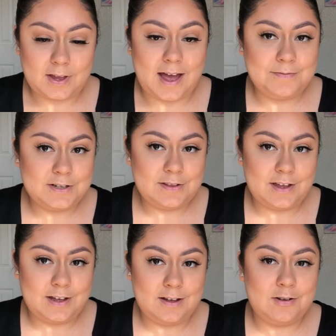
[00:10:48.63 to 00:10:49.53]
After
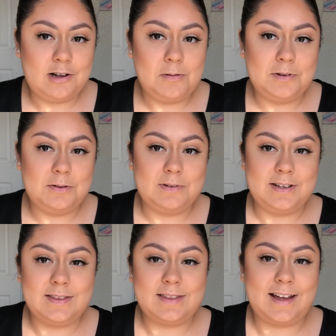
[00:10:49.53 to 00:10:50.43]
that, I'll go in
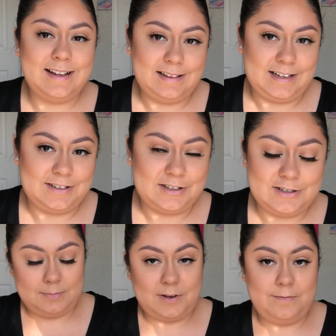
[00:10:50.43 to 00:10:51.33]
with highlighter.
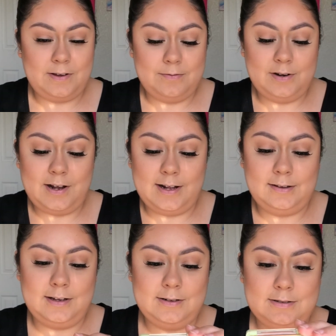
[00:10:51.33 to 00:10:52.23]
And my favorite
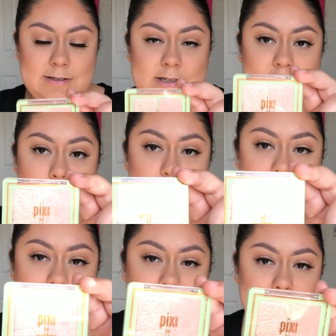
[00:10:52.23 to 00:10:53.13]
highlighter is from
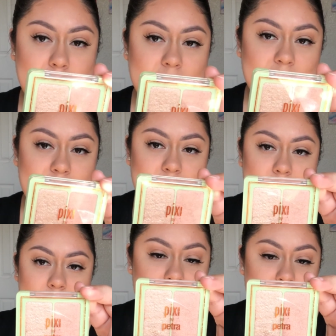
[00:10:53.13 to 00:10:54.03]
Pixi Beauty.
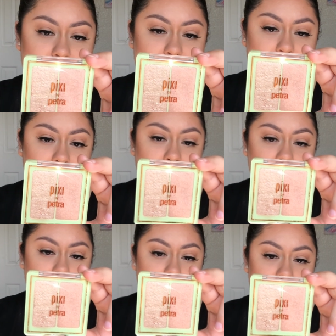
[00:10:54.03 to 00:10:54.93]
This is the
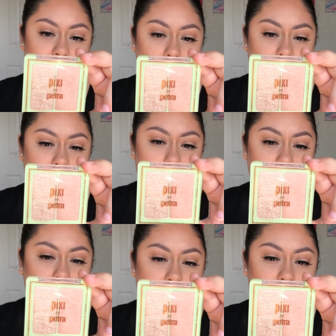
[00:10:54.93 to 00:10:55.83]
Glowy
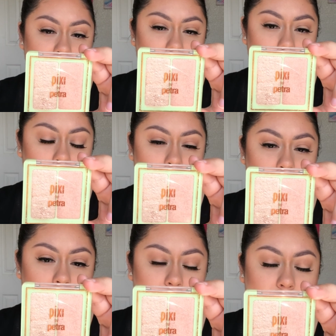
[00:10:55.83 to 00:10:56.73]
Gossamer Duo
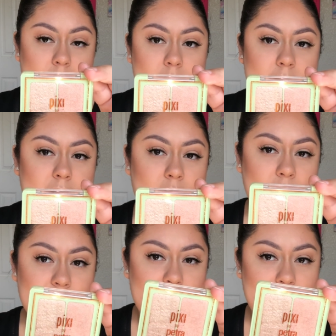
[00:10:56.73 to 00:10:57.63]
in
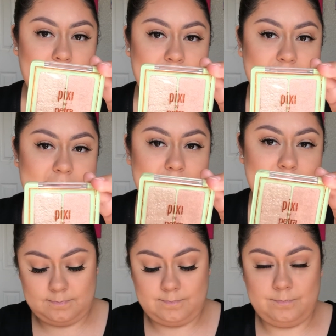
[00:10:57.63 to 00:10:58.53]
Subtle Sunrise.
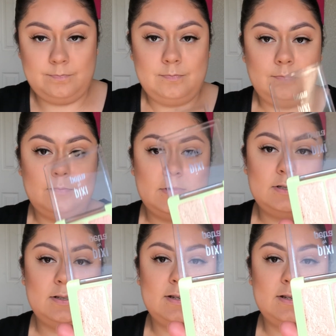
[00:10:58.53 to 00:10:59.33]
This